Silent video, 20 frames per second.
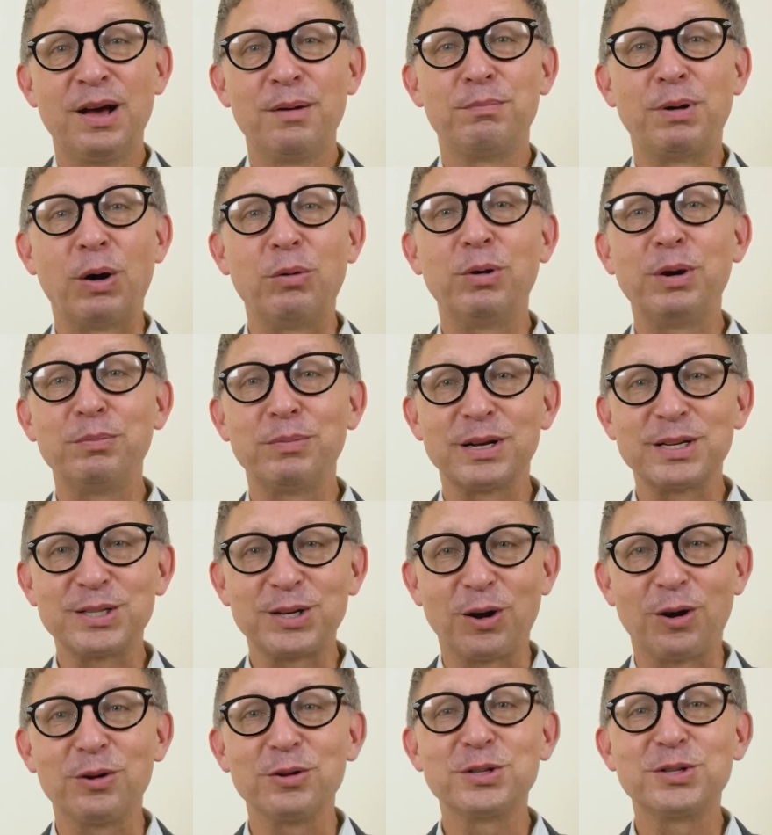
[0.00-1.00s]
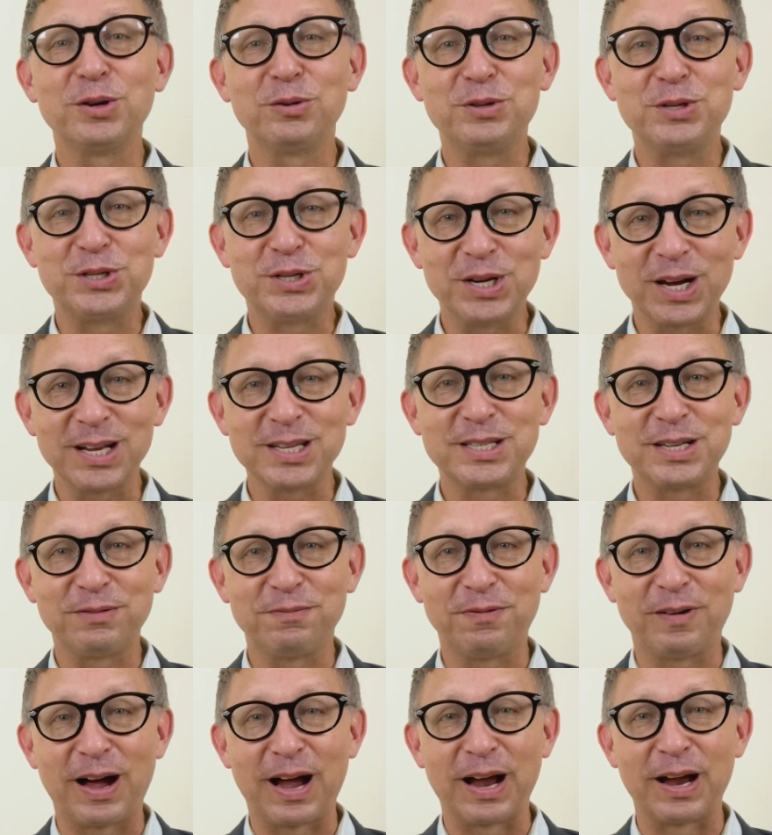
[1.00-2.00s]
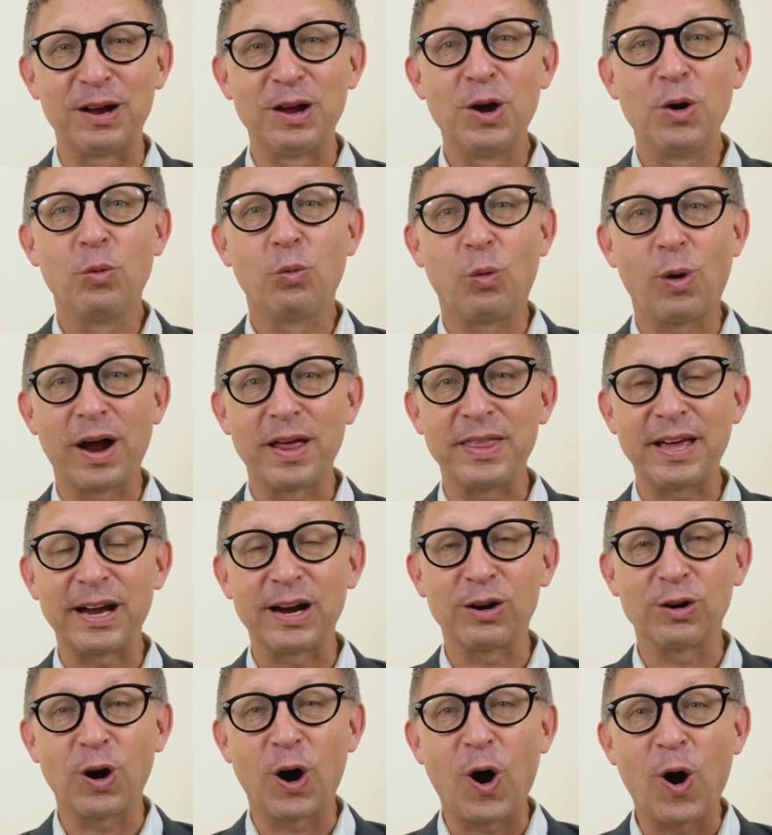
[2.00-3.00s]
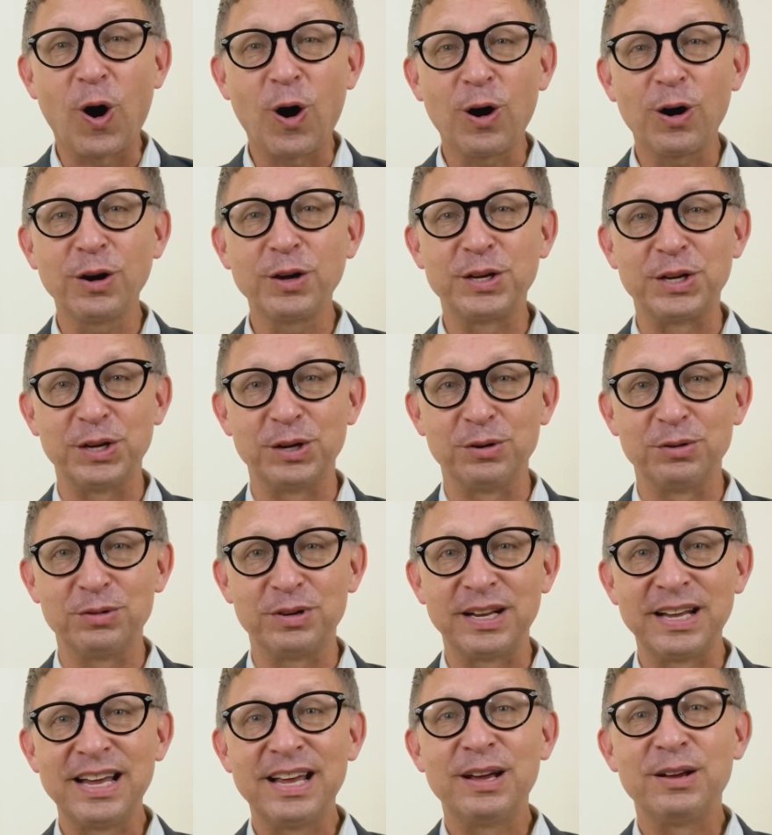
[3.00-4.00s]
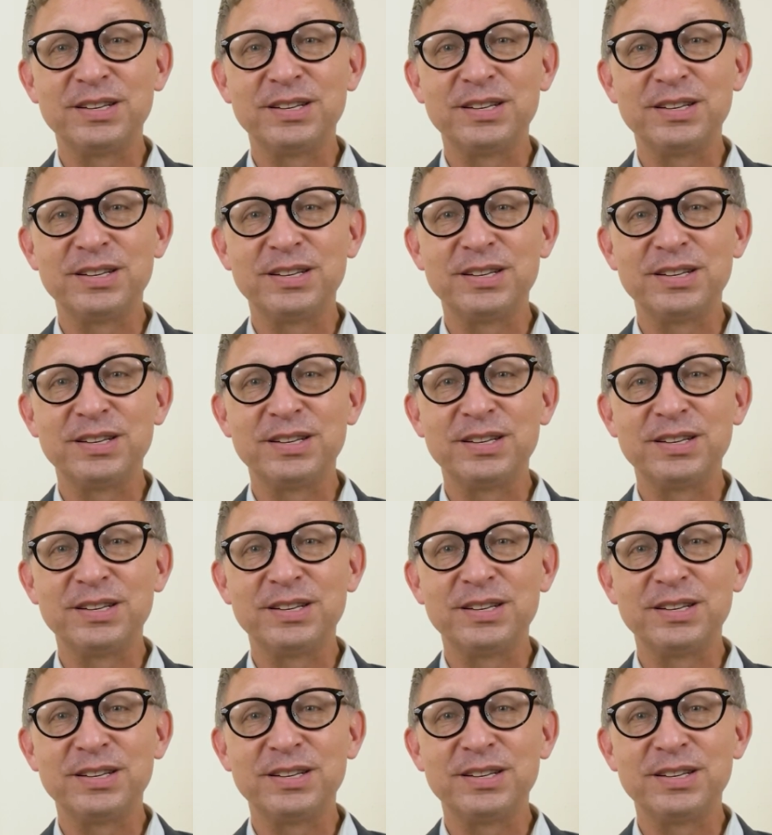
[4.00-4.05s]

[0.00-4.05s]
but we must also justify why they are argued